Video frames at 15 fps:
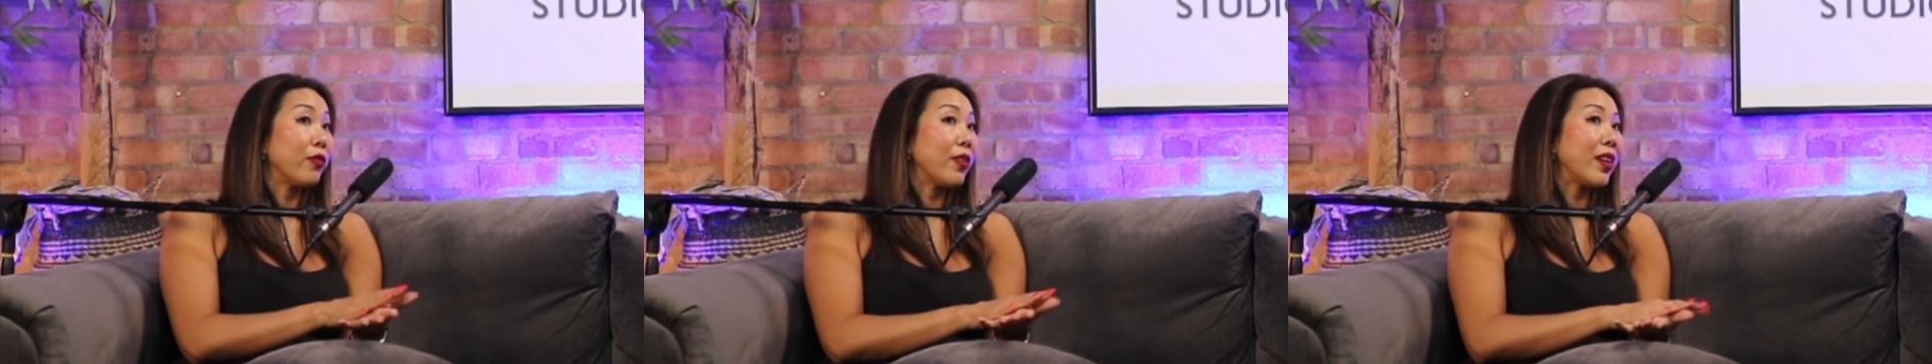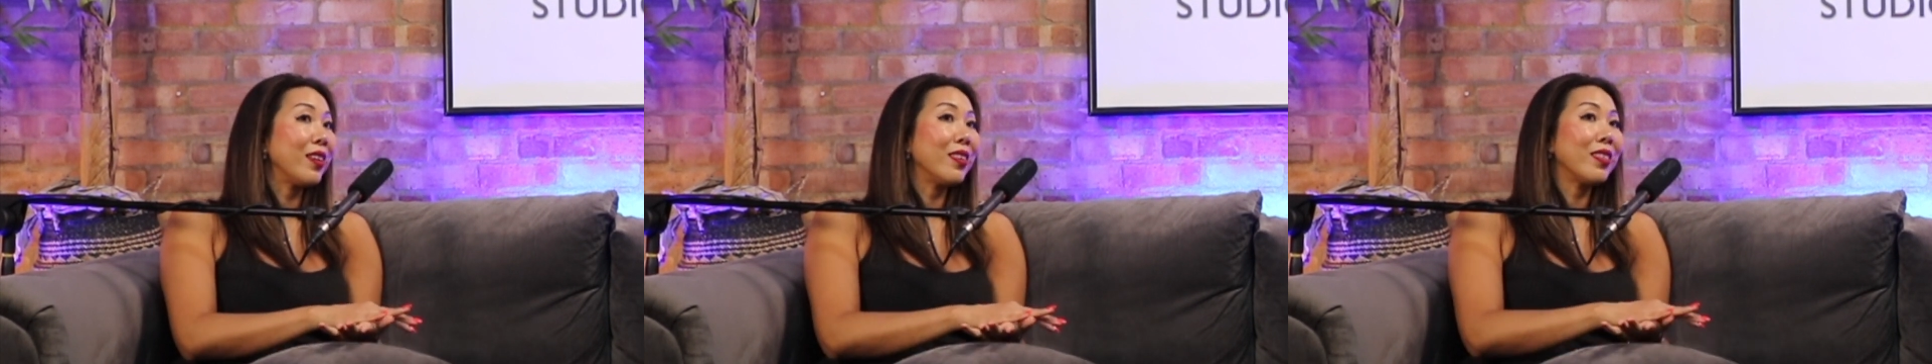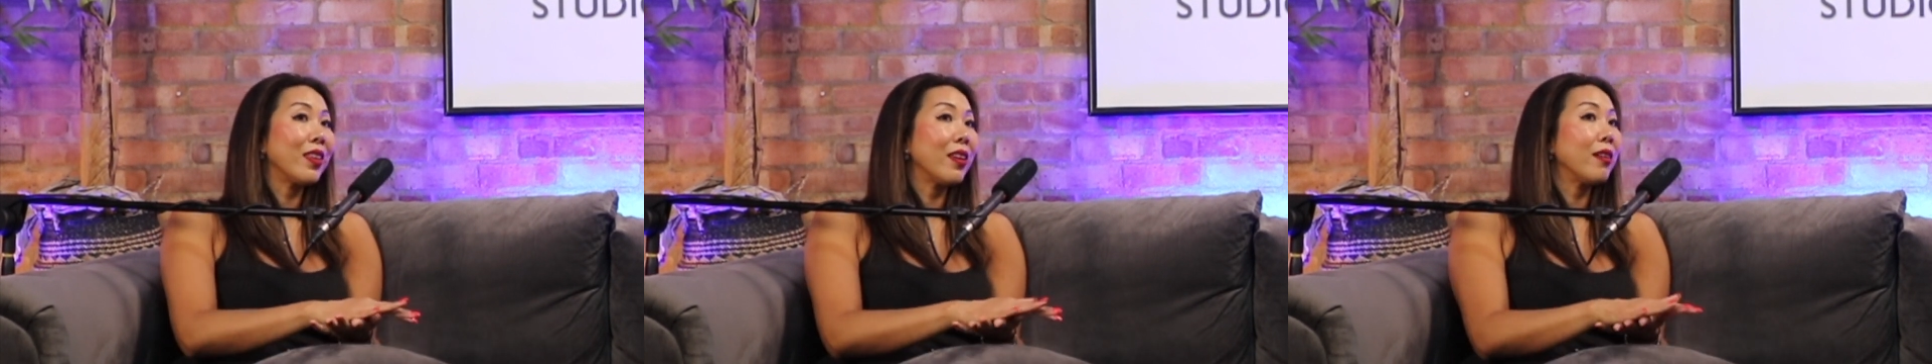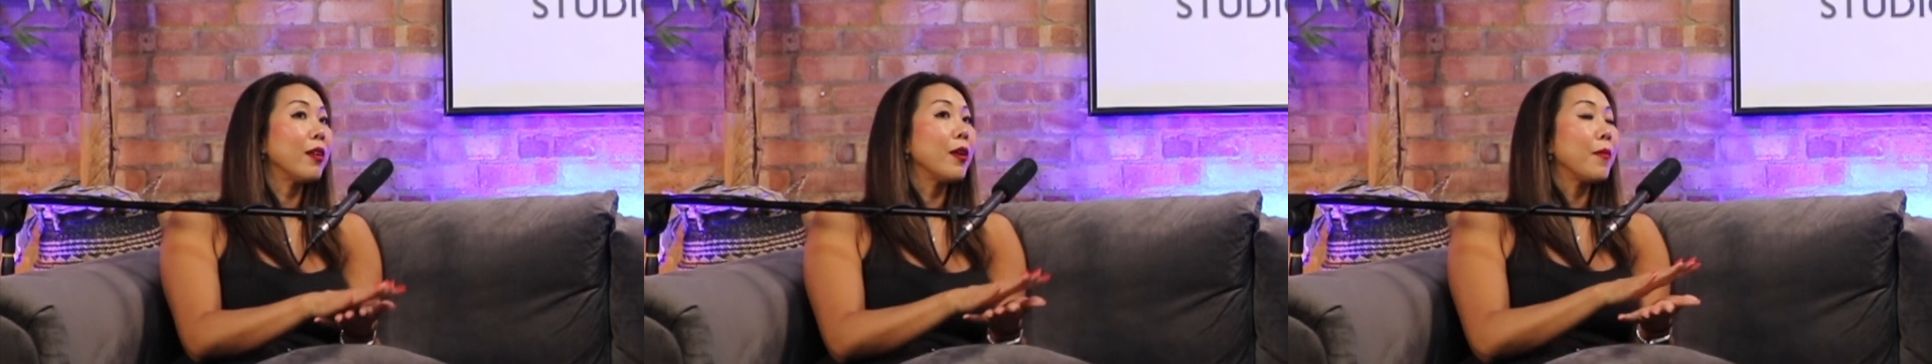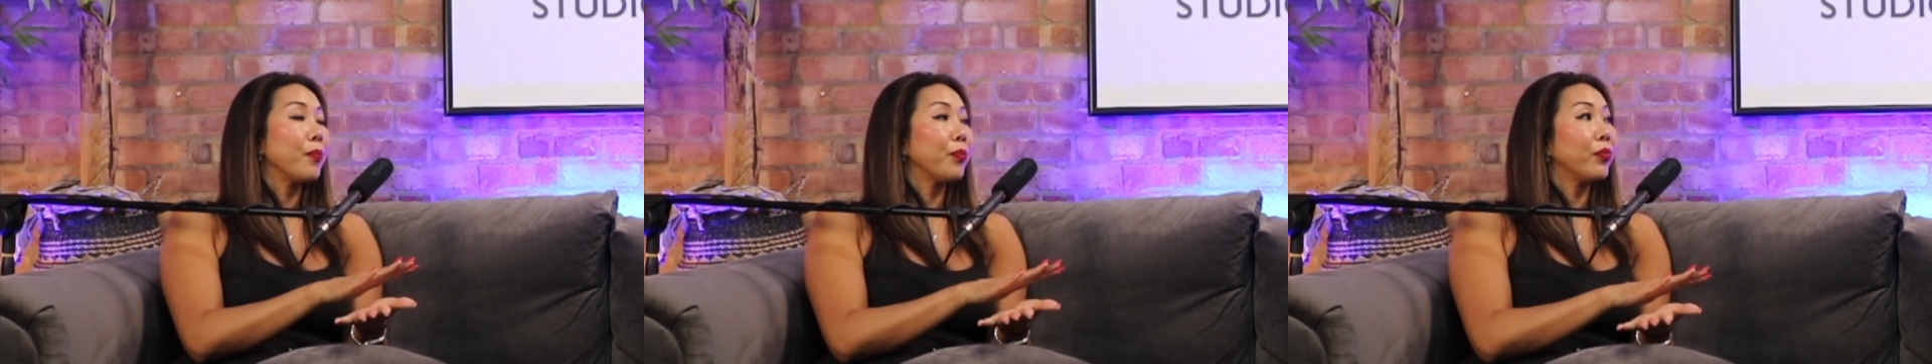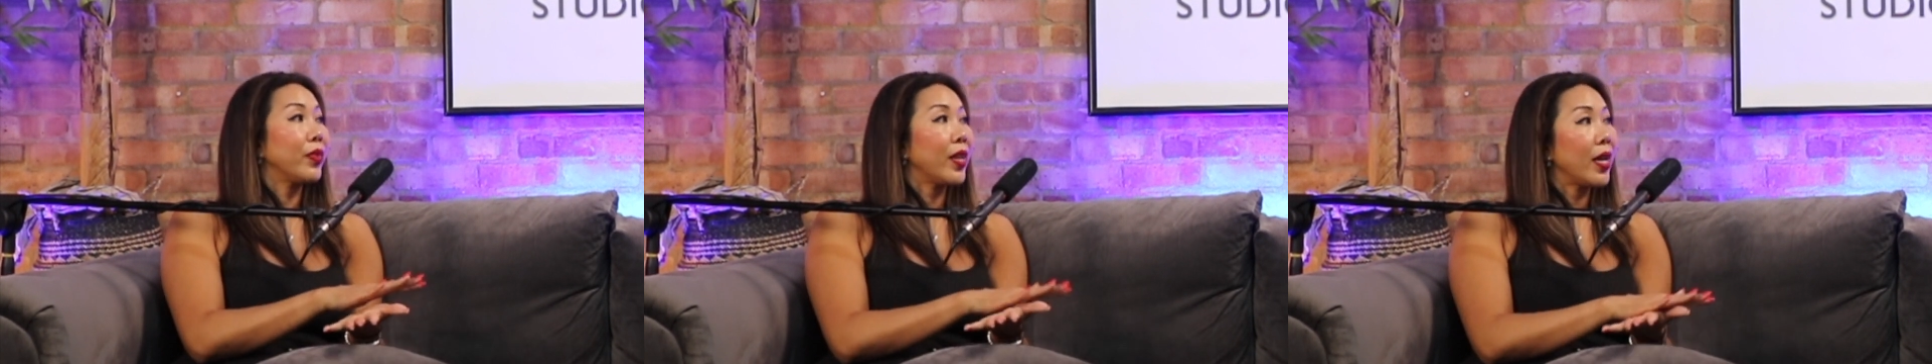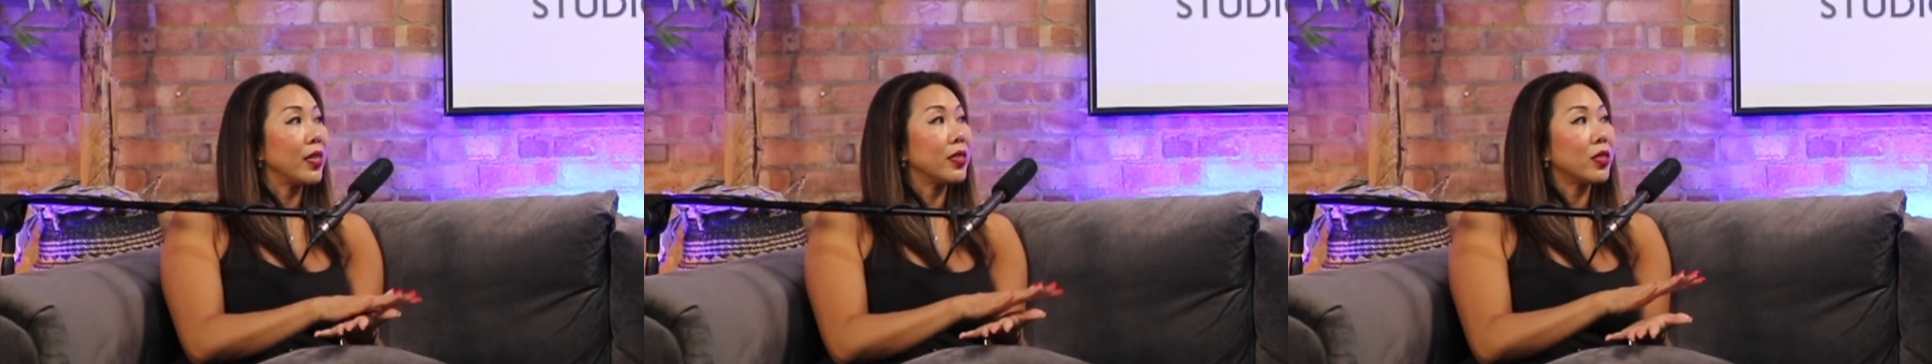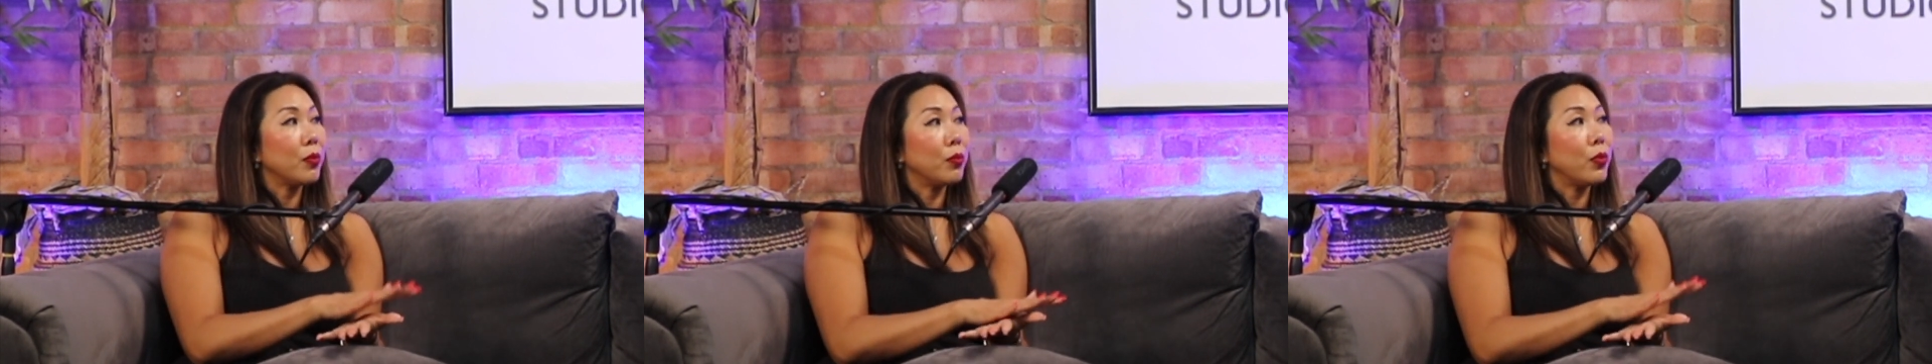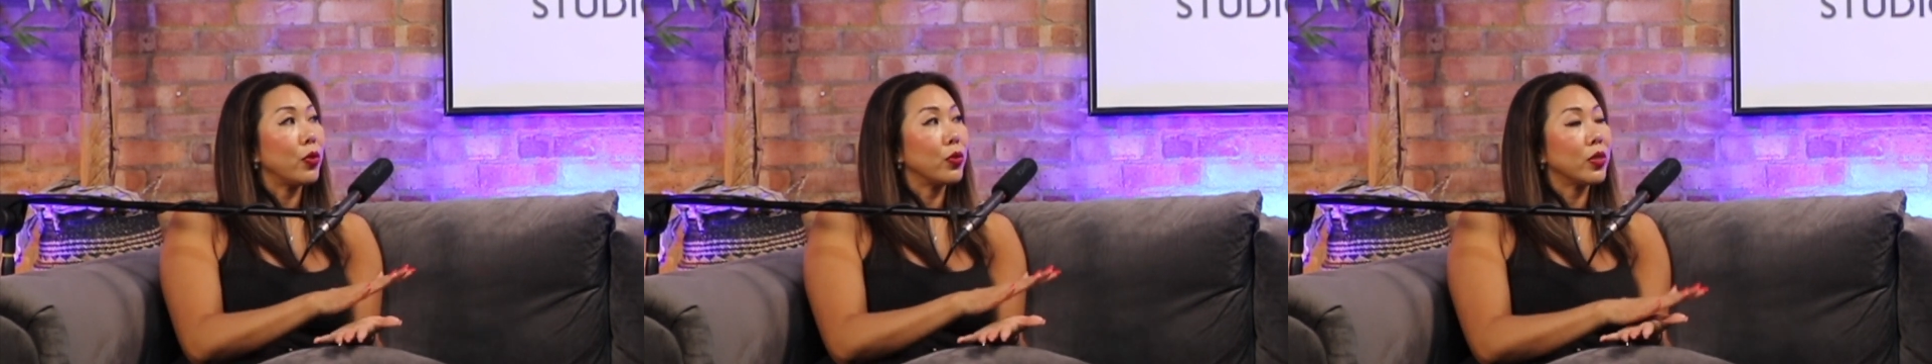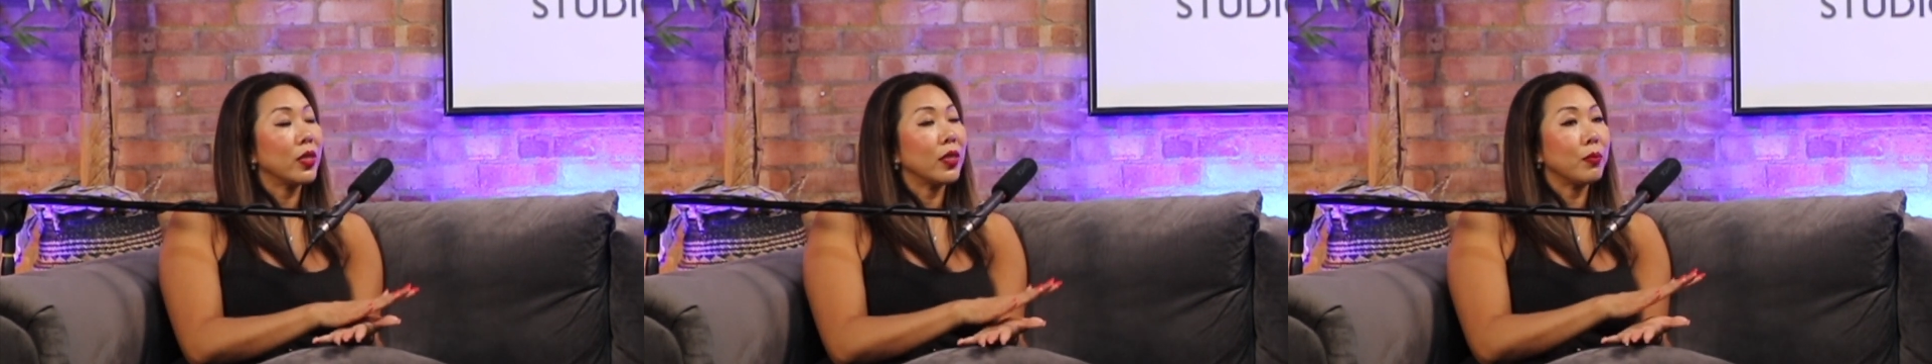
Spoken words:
If anything, that is the most